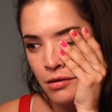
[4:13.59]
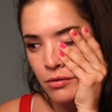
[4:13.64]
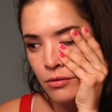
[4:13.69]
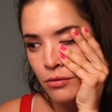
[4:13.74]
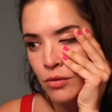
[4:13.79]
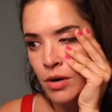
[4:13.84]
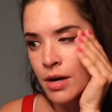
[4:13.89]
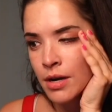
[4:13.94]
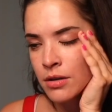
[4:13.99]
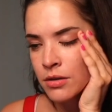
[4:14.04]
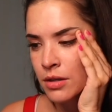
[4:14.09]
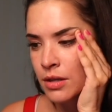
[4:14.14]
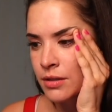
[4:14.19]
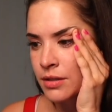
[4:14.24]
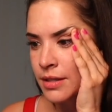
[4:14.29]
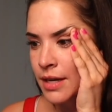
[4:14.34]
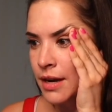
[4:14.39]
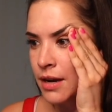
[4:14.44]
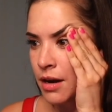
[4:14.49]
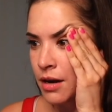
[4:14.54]
What does it
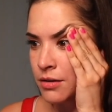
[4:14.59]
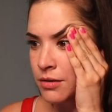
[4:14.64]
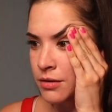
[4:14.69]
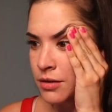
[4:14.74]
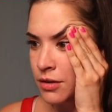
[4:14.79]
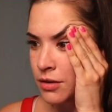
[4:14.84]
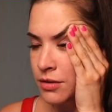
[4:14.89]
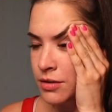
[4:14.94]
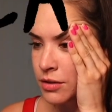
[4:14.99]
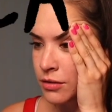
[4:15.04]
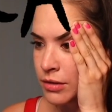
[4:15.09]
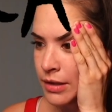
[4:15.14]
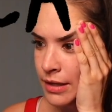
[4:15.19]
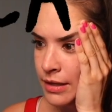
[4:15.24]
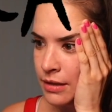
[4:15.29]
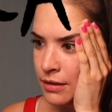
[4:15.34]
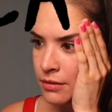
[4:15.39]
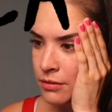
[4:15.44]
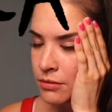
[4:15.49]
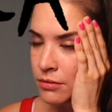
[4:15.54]
say on your
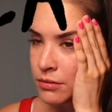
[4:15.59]
screen?